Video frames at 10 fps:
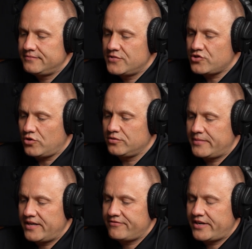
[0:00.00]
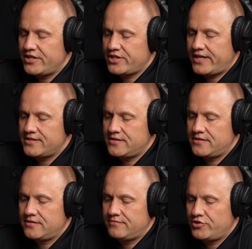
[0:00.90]
sold my
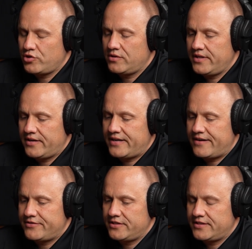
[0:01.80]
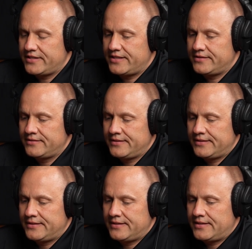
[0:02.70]
franchises shortly thereafter, and then
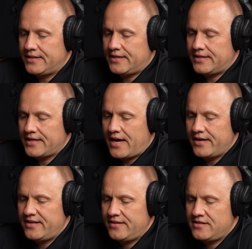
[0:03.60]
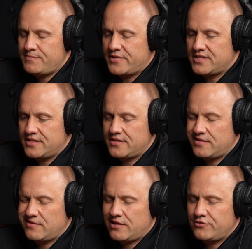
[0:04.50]
got into this business
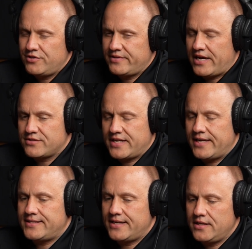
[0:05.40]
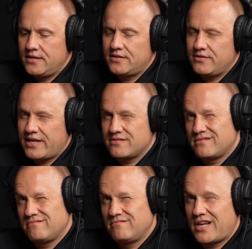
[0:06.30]
in around
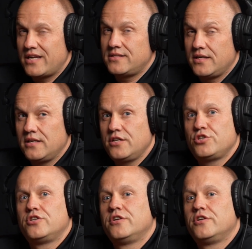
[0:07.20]
2019-ish.